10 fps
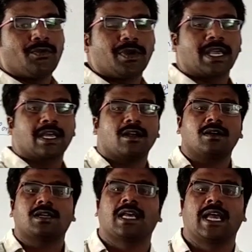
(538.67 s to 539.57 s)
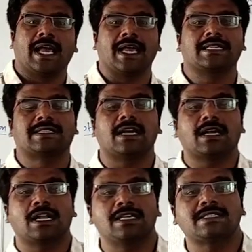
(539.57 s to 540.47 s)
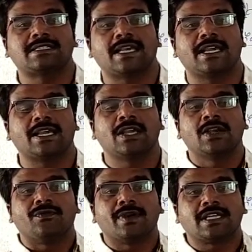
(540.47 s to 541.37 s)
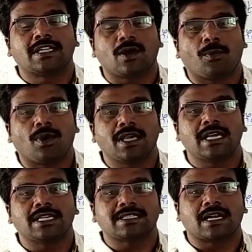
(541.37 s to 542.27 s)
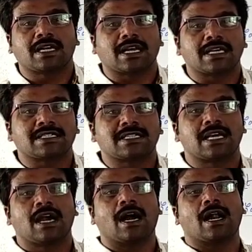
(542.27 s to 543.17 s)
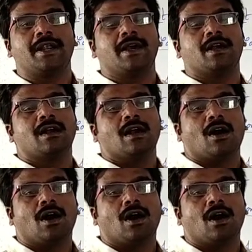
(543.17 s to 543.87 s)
we cannot exactly say whether the body is at rest, under,